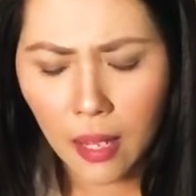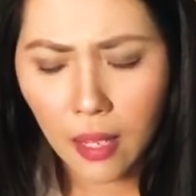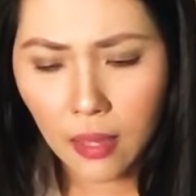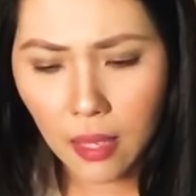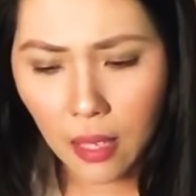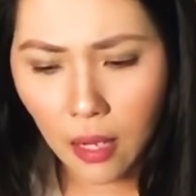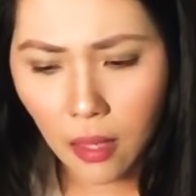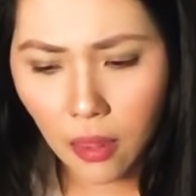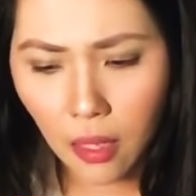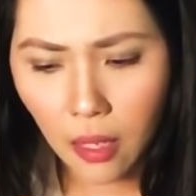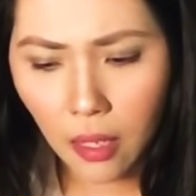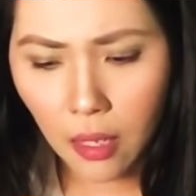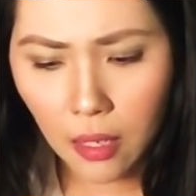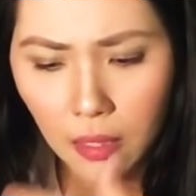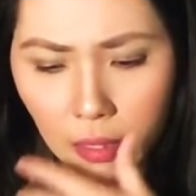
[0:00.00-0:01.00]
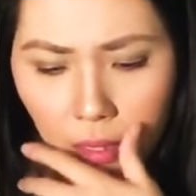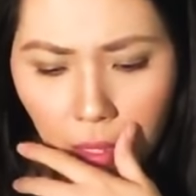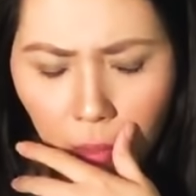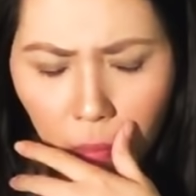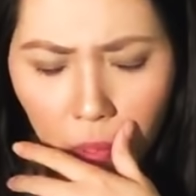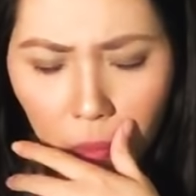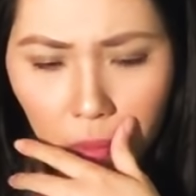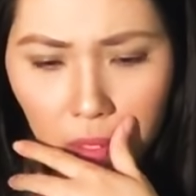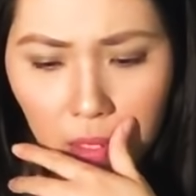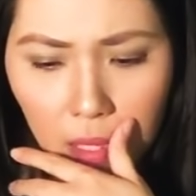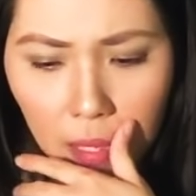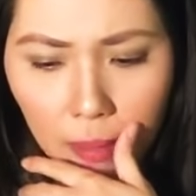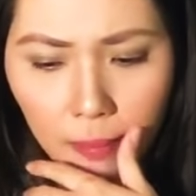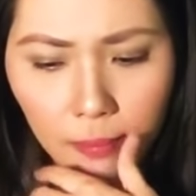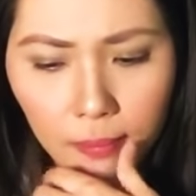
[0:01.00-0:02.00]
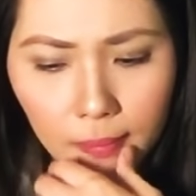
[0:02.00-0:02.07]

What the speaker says: The other thing is that, what was that?